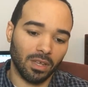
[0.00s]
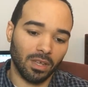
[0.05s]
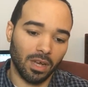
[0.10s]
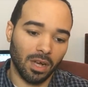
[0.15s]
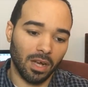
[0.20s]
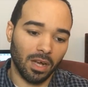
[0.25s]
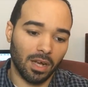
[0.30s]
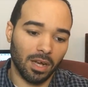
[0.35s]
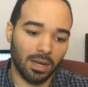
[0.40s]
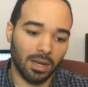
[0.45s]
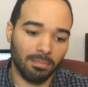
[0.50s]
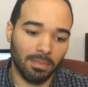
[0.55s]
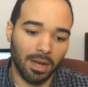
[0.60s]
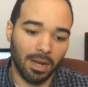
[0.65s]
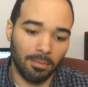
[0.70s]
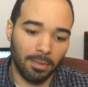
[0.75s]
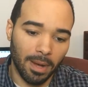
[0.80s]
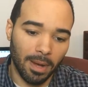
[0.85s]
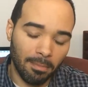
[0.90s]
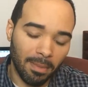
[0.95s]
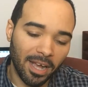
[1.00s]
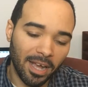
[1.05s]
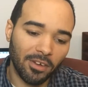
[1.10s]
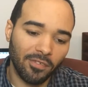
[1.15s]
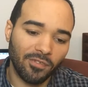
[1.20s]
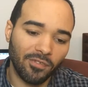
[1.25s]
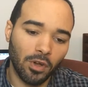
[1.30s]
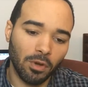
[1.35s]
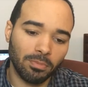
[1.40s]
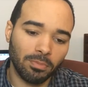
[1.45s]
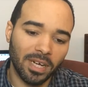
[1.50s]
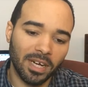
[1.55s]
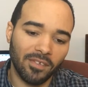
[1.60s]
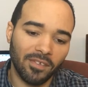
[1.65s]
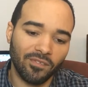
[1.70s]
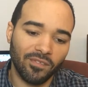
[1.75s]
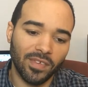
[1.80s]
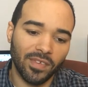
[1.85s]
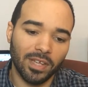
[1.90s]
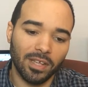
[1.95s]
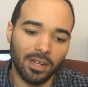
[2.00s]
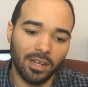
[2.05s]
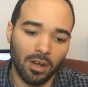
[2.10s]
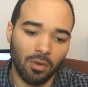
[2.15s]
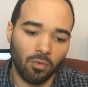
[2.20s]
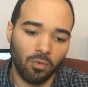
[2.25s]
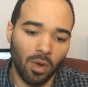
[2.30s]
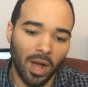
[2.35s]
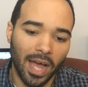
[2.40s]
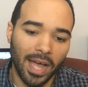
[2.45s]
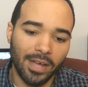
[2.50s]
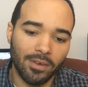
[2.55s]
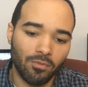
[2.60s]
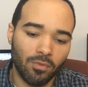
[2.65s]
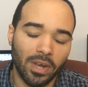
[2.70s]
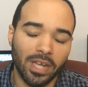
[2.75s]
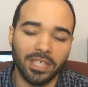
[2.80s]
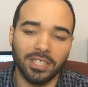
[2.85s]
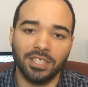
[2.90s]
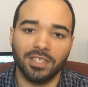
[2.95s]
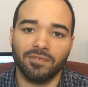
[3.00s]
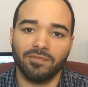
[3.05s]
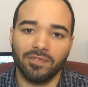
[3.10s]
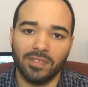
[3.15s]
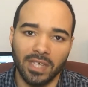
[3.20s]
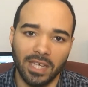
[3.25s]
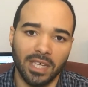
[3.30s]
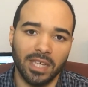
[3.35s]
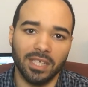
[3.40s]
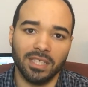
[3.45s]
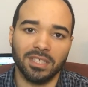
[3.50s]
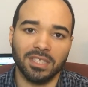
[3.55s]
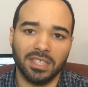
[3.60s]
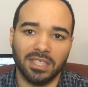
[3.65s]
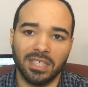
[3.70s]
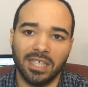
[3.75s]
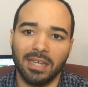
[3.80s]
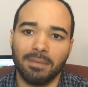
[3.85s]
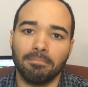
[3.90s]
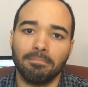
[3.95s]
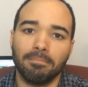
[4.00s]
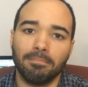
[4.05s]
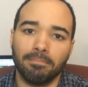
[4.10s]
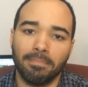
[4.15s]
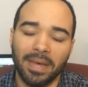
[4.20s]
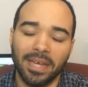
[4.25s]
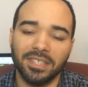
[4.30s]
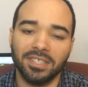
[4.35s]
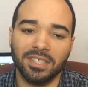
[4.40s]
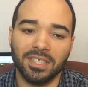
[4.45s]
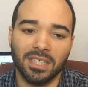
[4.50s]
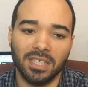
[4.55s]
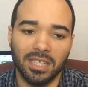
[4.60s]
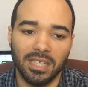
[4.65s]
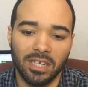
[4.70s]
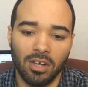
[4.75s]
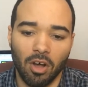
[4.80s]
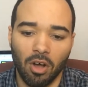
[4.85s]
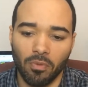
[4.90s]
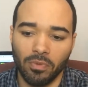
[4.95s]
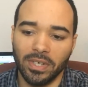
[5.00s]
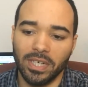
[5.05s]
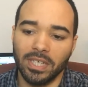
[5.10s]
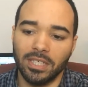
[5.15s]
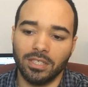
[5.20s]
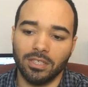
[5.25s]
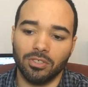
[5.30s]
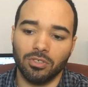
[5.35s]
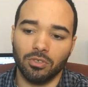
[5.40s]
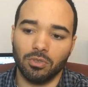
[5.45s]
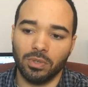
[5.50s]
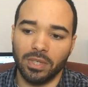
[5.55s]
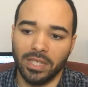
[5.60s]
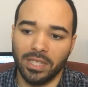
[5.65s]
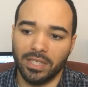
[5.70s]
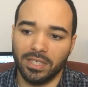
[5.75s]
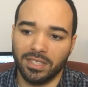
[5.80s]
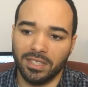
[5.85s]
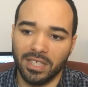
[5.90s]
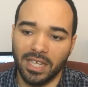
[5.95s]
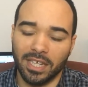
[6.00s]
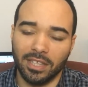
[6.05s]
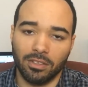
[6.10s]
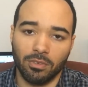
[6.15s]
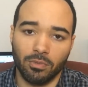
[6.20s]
a microphone that'll fit a wide range of things, and then basically all we need to do is take the